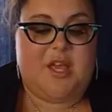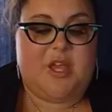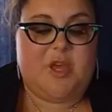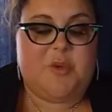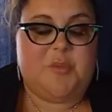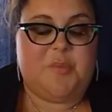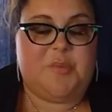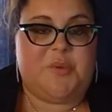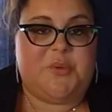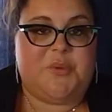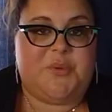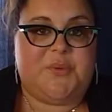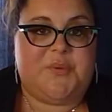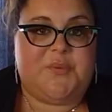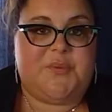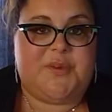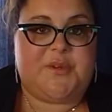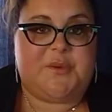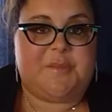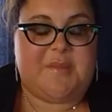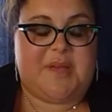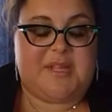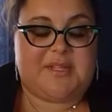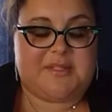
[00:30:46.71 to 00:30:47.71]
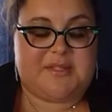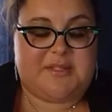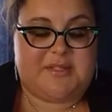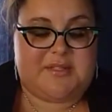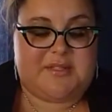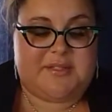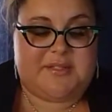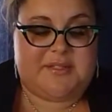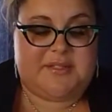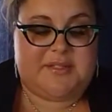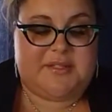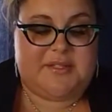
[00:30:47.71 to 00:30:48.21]
Move your
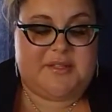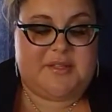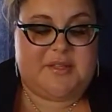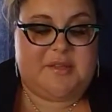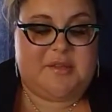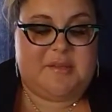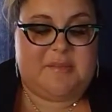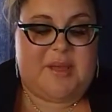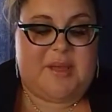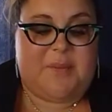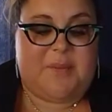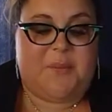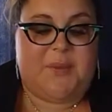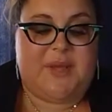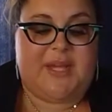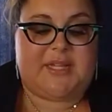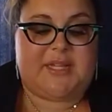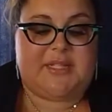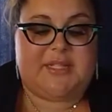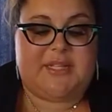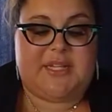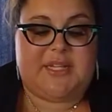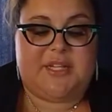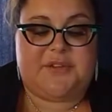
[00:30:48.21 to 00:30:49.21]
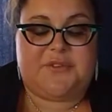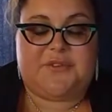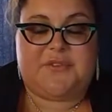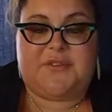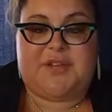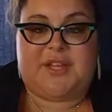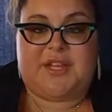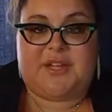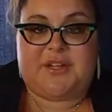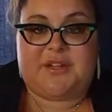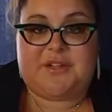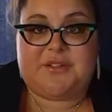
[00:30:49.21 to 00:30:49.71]
muscles by wiggling your
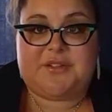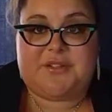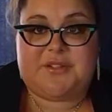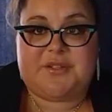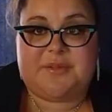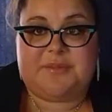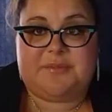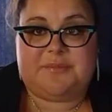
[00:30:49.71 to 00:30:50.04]
fingers.